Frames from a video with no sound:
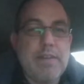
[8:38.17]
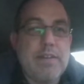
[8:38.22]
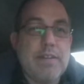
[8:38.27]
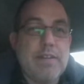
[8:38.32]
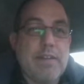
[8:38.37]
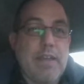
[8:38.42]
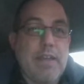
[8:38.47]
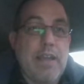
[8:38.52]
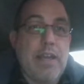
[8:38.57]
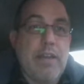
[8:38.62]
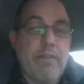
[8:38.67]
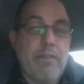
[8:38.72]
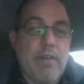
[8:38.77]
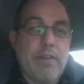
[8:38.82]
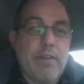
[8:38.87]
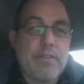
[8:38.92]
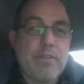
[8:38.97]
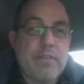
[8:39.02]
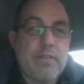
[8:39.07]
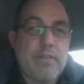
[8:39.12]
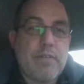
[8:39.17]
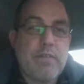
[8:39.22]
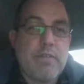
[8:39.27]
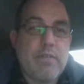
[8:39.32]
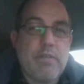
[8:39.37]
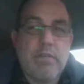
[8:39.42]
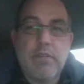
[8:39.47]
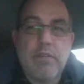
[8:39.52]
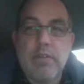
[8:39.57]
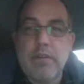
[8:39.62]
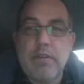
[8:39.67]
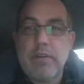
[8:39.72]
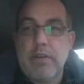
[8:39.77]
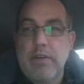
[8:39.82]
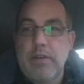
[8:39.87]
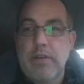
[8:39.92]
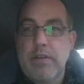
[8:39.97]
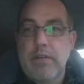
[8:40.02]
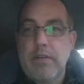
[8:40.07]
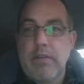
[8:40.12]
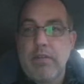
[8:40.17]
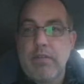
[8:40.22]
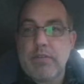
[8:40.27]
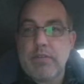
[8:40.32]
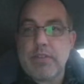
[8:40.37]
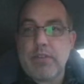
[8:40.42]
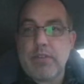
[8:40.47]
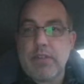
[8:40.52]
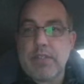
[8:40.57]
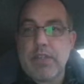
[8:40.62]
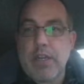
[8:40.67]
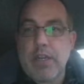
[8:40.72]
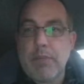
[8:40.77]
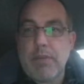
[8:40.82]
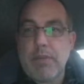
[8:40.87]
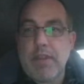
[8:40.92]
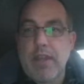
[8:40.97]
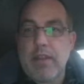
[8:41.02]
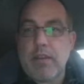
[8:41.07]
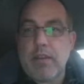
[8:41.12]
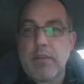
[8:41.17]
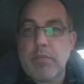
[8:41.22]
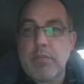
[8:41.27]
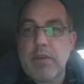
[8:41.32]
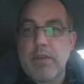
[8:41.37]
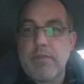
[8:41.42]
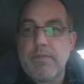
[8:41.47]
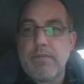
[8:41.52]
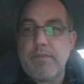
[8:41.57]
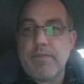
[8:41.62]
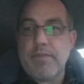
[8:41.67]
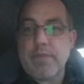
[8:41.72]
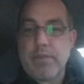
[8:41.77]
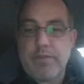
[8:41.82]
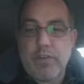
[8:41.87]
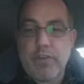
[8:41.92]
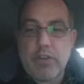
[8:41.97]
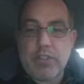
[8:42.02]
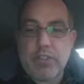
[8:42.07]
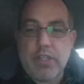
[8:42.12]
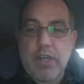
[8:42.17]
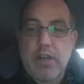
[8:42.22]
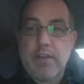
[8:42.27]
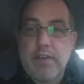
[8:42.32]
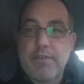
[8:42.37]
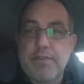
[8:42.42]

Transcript: Anyways. So let's talk about that a little bit. First off,